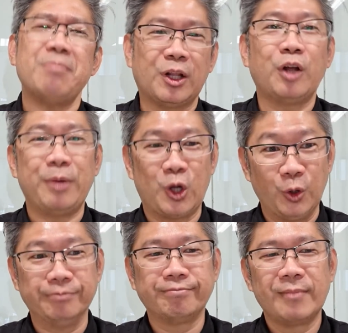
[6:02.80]
may not be
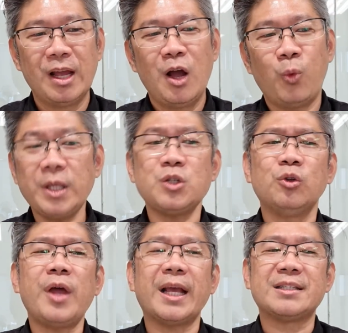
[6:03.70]
good. Once you
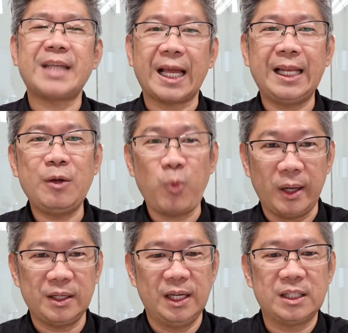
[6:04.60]
know exactly what
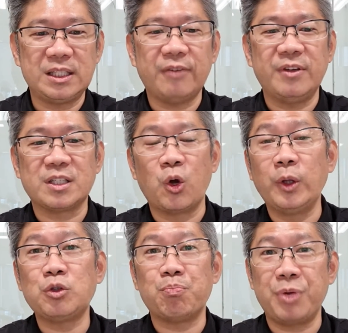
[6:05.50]
the ETF is going
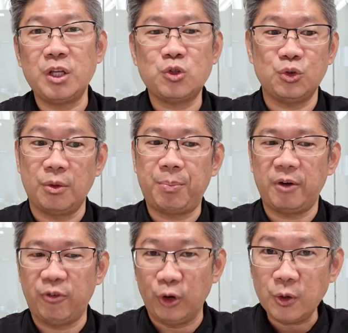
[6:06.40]
to bring to your
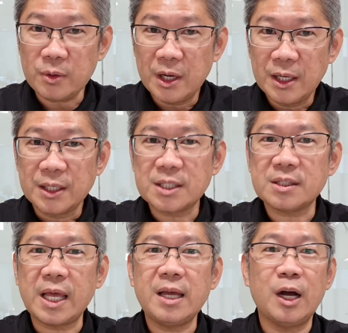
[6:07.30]
portfolio,
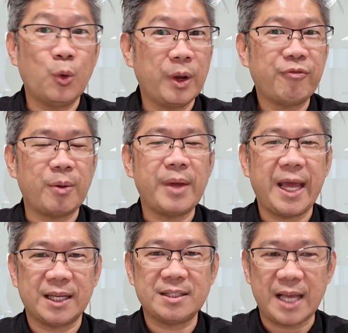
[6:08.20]
stay away from
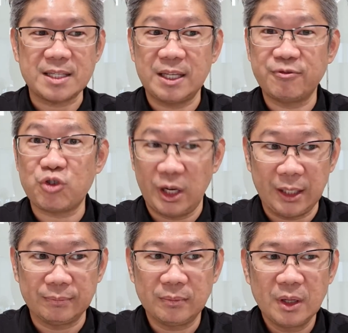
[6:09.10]
excessive
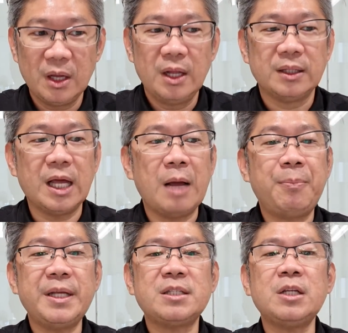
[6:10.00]
trading. The
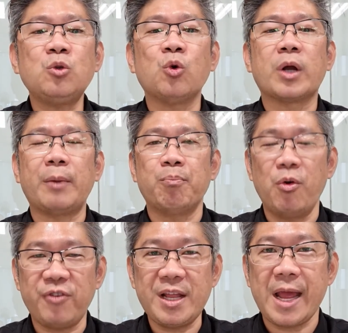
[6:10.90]
ability to
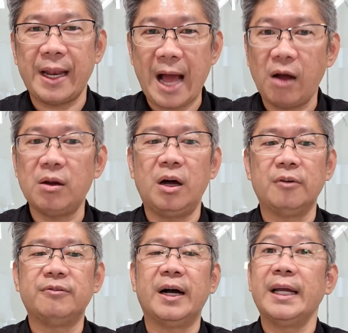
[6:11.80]
move in and out
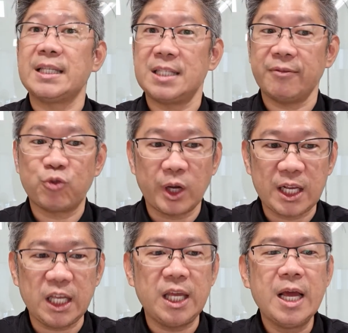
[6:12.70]
of ETF
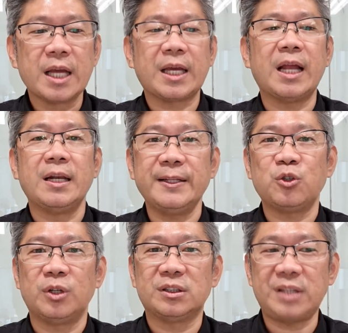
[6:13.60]
quickly can lead to
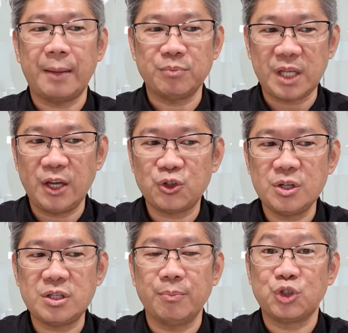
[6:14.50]
the
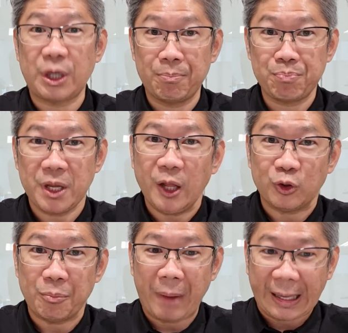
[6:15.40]
temptations of jumping
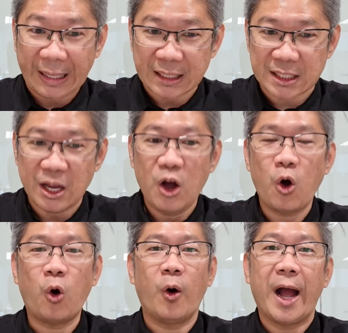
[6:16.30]
into markets
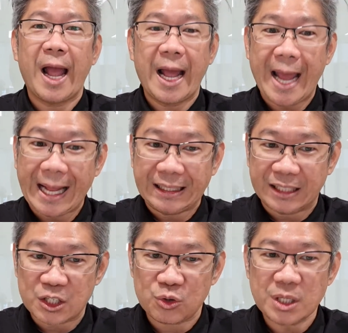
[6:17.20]
or
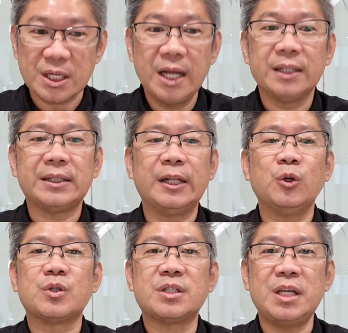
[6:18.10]
industries that you
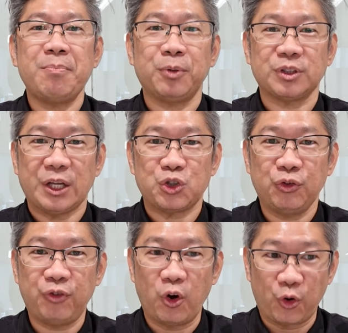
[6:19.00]
see potential
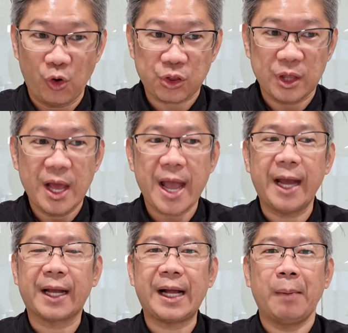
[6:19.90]
for growth
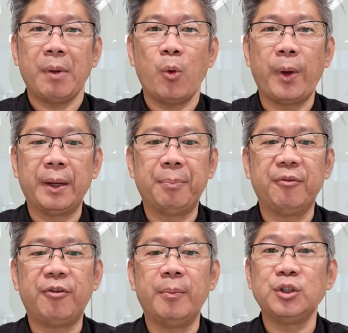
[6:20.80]
and come up when the
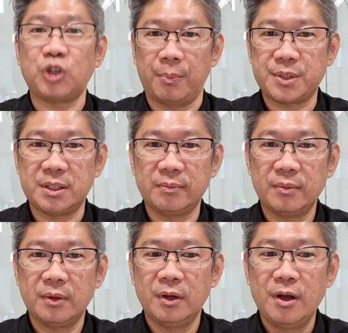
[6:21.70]
performance drops.
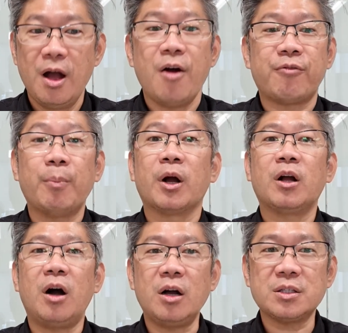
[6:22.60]
From a
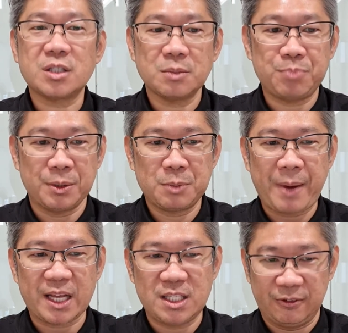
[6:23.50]
cost
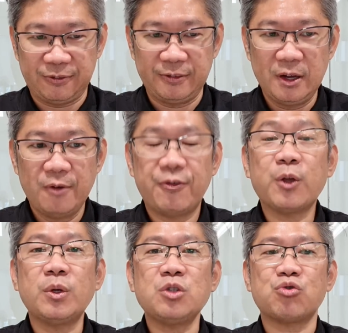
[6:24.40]
perspective,
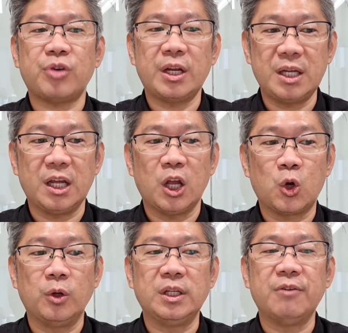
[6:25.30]
frequent trading
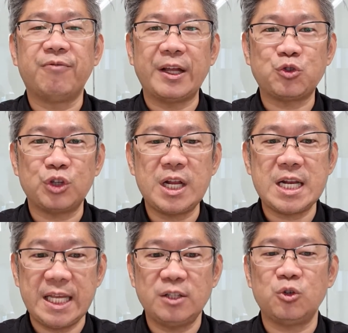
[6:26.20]
could eventually
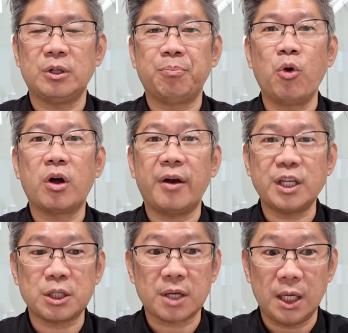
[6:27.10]
lead to the
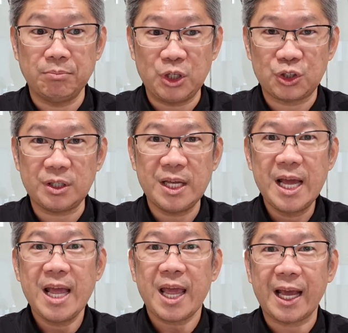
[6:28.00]
brokerage commission
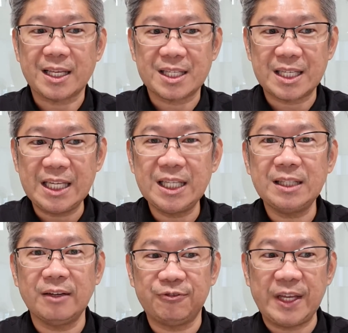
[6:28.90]
exceeding
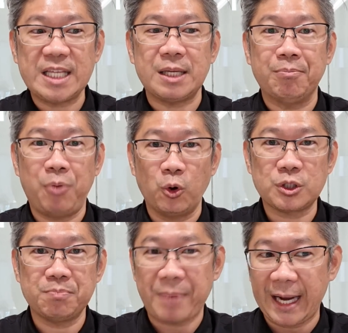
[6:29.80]
the fees
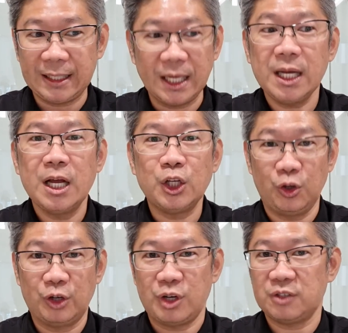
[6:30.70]
imposed by the
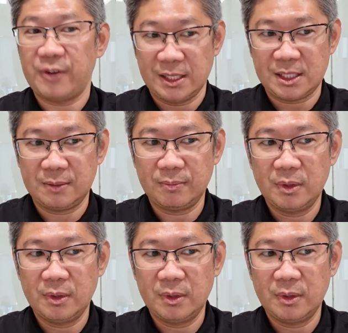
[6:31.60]
unit trust funds.